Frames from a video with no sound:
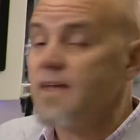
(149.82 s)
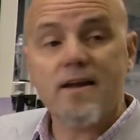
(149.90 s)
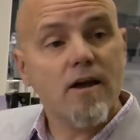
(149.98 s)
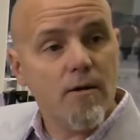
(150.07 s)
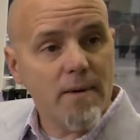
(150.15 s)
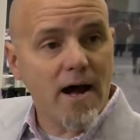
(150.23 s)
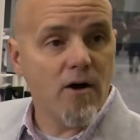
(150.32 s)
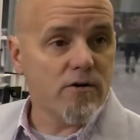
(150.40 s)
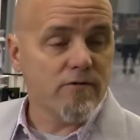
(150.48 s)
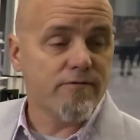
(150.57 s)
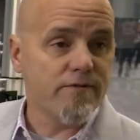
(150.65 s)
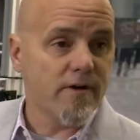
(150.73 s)
that come
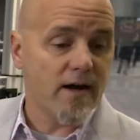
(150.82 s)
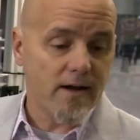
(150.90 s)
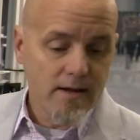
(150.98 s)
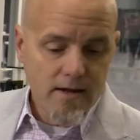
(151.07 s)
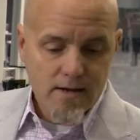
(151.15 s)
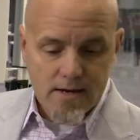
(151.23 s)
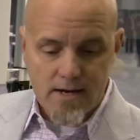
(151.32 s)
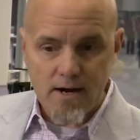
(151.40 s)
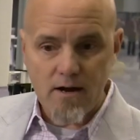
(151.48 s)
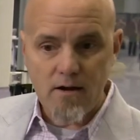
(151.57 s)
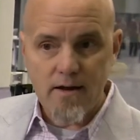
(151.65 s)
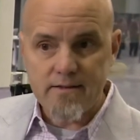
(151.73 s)
out of the
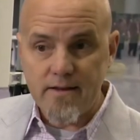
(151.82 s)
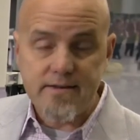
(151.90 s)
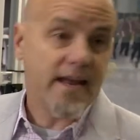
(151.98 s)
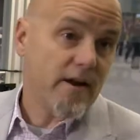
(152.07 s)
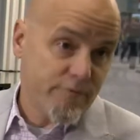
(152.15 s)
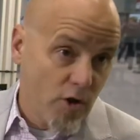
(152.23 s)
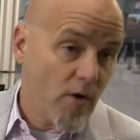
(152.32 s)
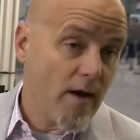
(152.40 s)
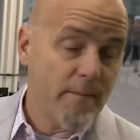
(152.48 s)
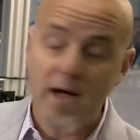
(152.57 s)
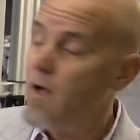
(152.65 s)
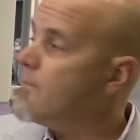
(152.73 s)
Dataflow
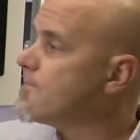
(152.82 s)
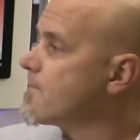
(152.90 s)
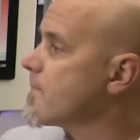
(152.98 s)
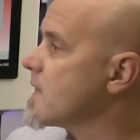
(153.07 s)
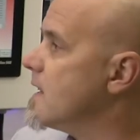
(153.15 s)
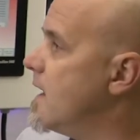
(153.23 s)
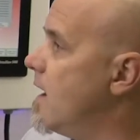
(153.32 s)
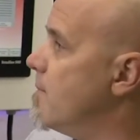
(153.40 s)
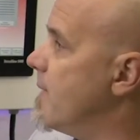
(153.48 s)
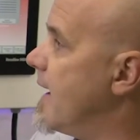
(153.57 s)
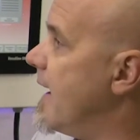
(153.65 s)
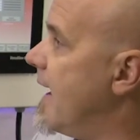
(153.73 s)

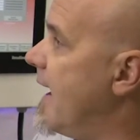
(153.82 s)
ML.